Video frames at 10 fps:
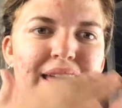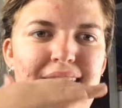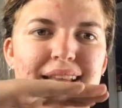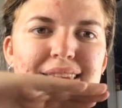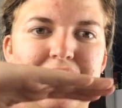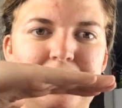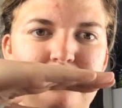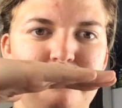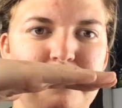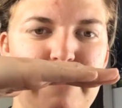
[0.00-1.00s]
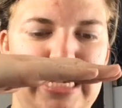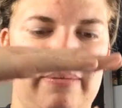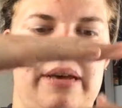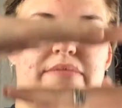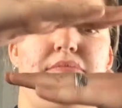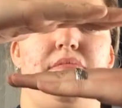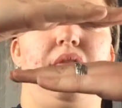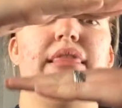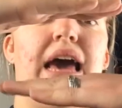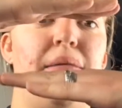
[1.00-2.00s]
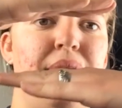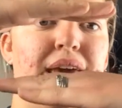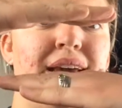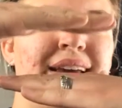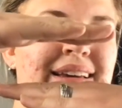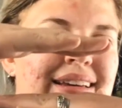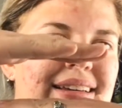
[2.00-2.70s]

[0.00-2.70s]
and it's like a space about that big,